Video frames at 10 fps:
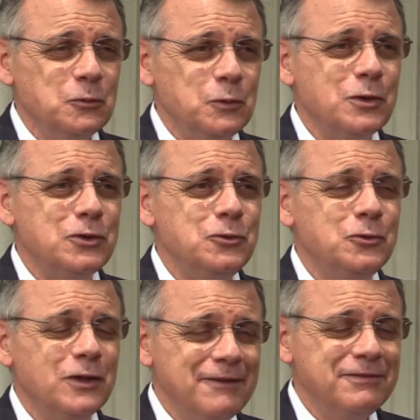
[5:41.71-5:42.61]
We want to do
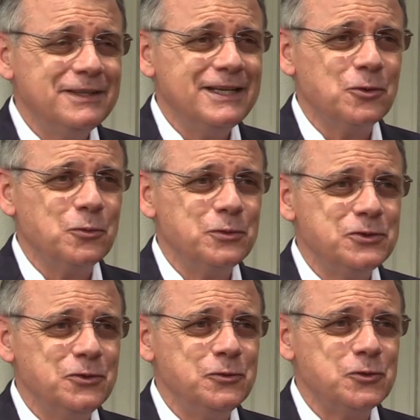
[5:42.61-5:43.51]
life together with
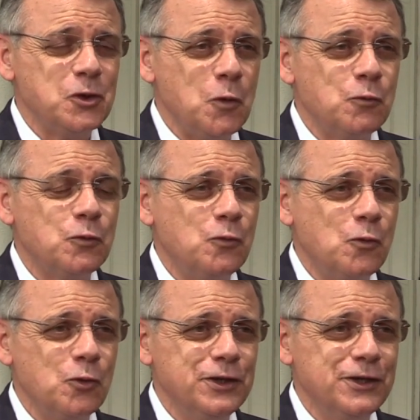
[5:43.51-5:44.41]
students over
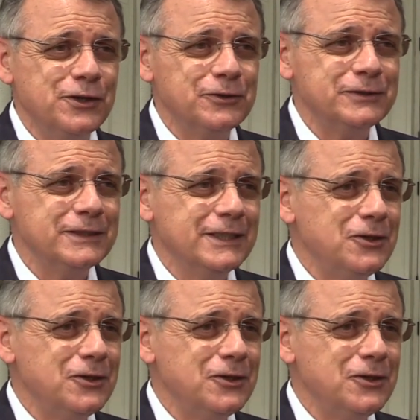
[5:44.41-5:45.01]
4 years,